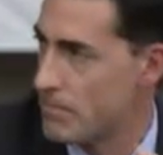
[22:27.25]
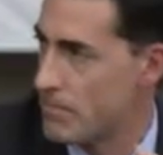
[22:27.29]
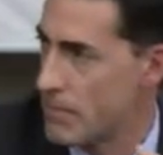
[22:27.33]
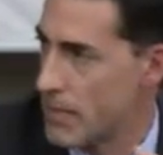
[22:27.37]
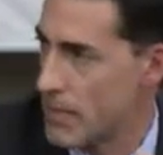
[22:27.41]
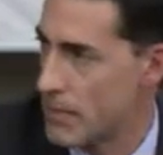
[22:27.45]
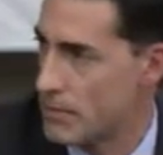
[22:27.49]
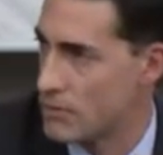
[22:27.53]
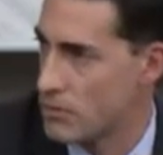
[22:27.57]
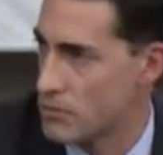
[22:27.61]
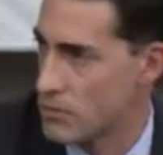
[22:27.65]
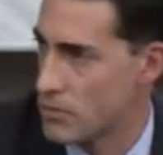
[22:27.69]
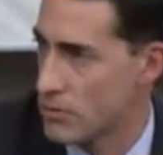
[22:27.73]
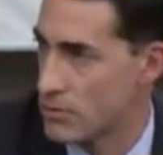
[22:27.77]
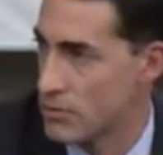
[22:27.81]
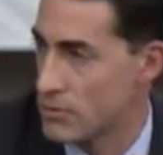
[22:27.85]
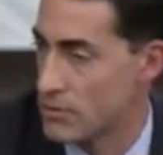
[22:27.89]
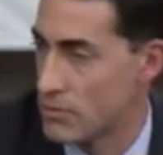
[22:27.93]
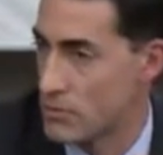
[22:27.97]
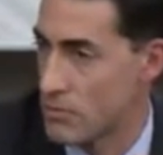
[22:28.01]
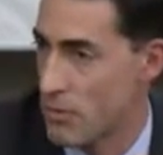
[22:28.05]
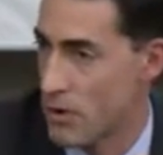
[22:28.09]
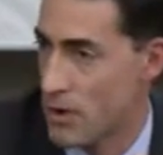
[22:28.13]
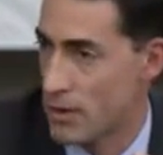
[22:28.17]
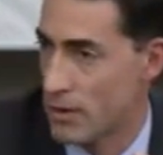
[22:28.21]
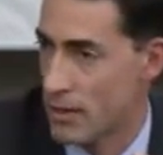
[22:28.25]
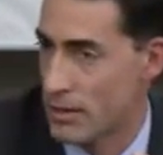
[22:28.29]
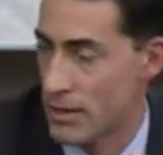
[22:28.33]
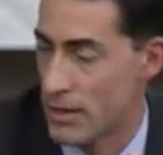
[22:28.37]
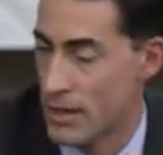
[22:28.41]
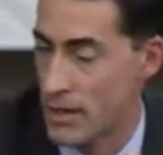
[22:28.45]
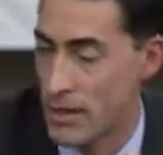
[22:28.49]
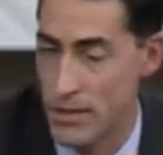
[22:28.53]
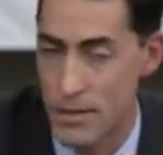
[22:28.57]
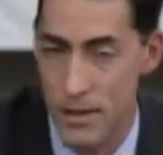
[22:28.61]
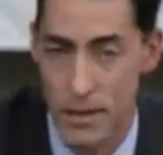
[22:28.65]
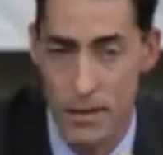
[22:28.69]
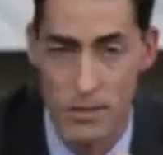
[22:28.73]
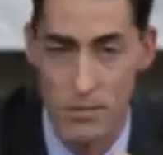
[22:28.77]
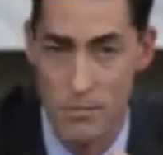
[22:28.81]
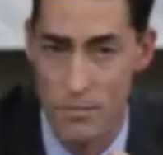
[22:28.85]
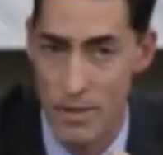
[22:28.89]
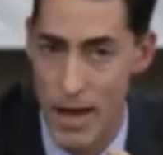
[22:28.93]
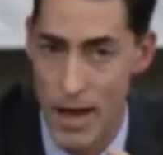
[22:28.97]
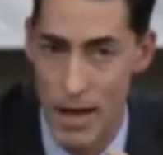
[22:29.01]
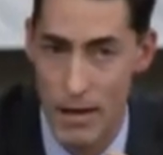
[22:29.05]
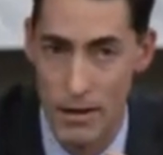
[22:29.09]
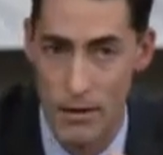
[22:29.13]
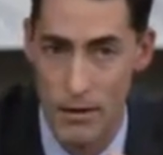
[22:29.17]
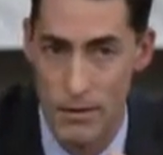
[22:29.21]
Maine's insurance market, and it does
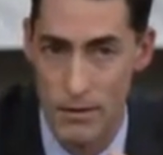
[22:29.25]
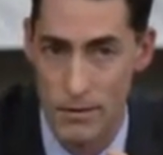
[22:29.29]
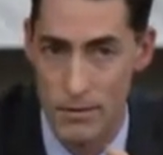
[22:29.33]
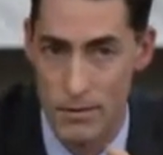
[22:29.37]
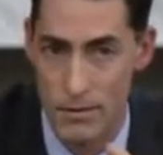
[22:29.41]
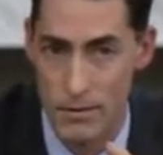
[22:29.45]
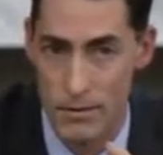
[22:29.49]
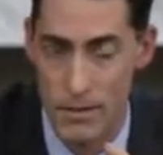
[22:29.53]
matter.